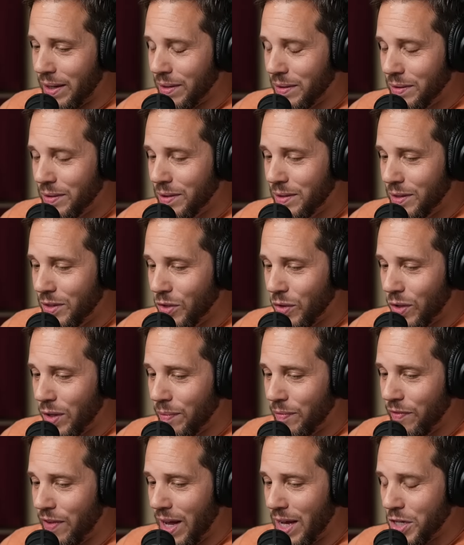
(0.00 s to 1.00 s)
Michaels, showed
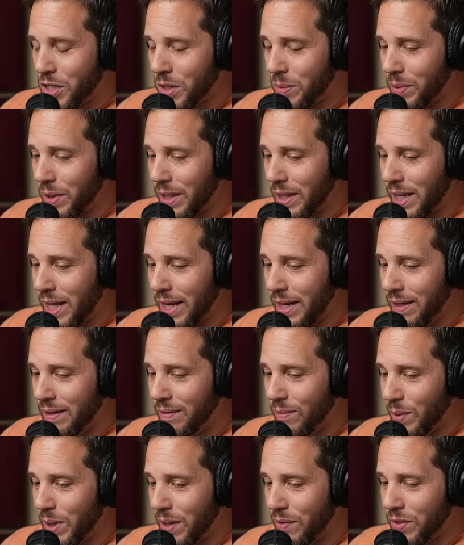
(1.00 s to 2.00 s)
up fashionably late.
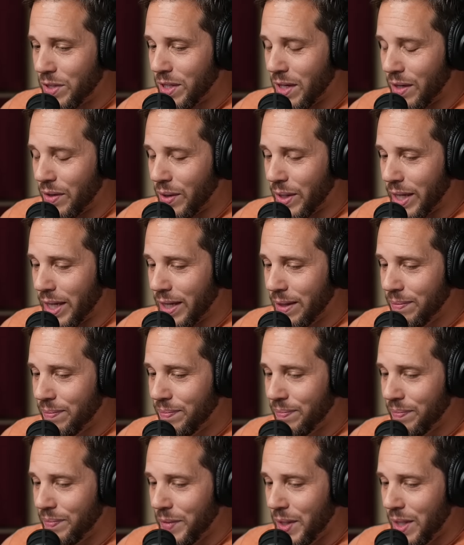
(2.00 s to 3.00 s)
We never saw her
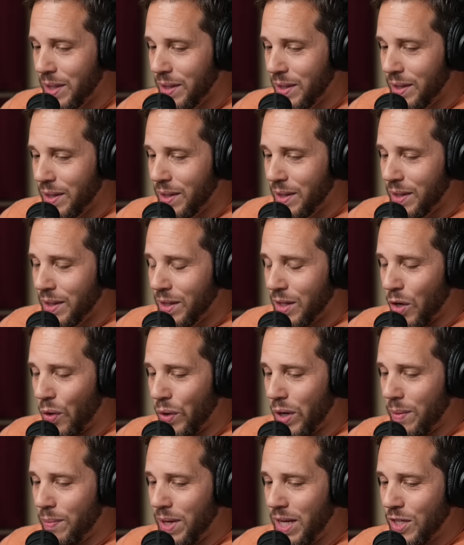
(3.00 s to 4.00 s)
again.
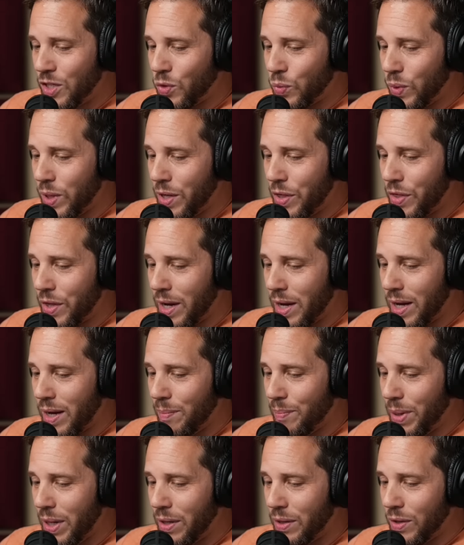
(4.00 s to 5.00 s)
Cody meets with
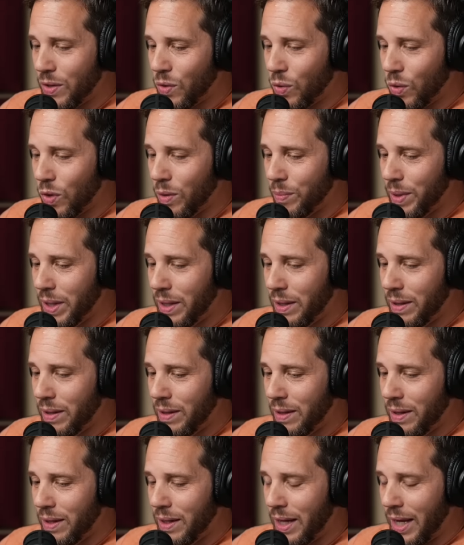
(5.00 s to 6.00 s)
Baron
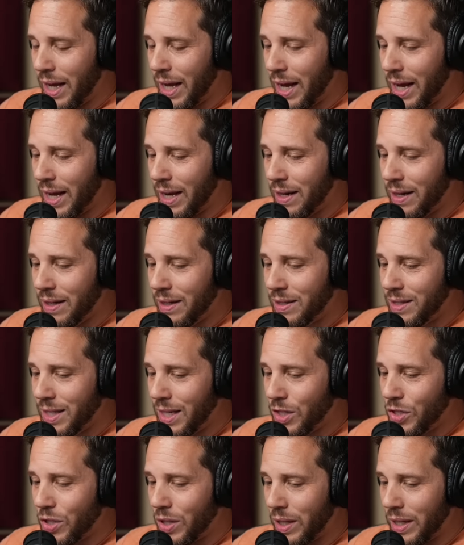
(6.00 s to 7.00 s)
Corbin, and
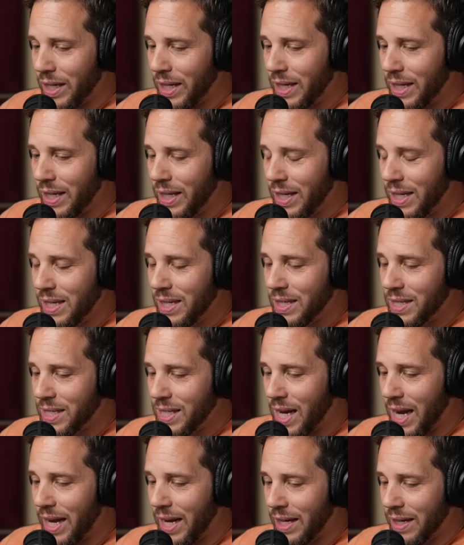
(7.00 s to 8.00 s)
essentially he is
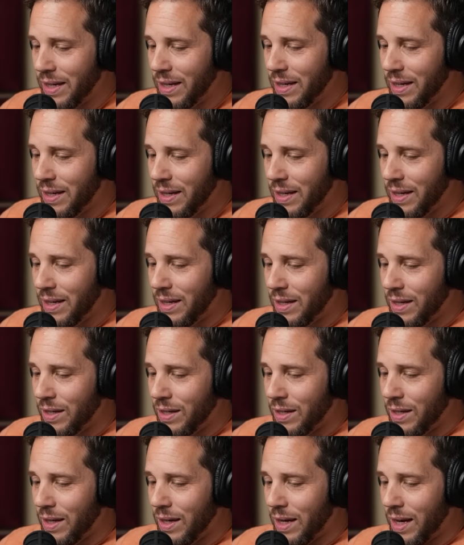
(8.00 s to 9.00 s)
signed
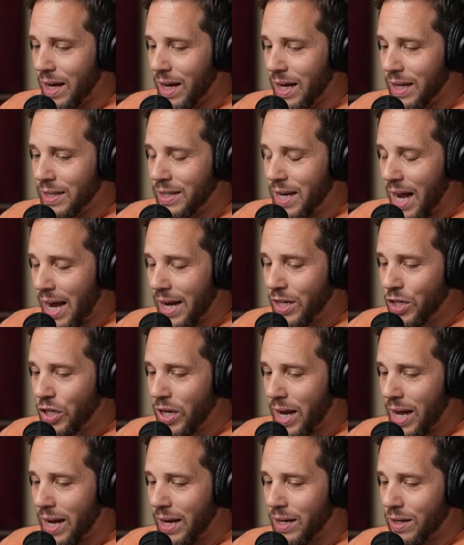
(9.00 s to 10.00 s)

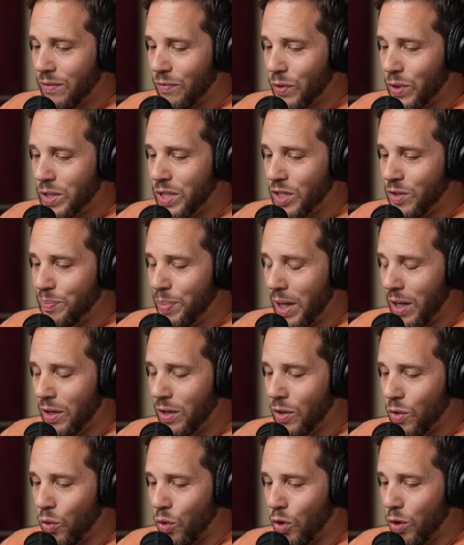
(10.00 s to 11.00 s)
Dijak versus
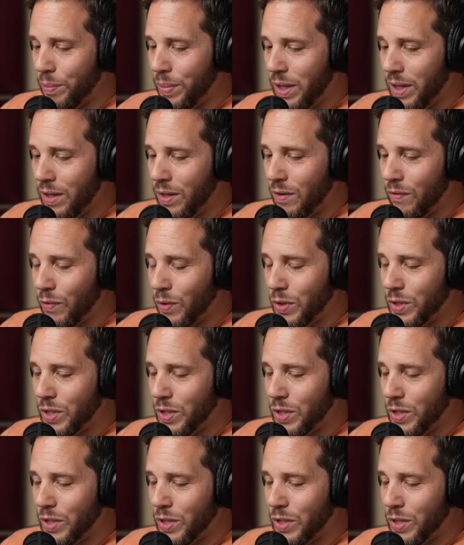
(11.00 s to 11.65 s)
Baron Corbin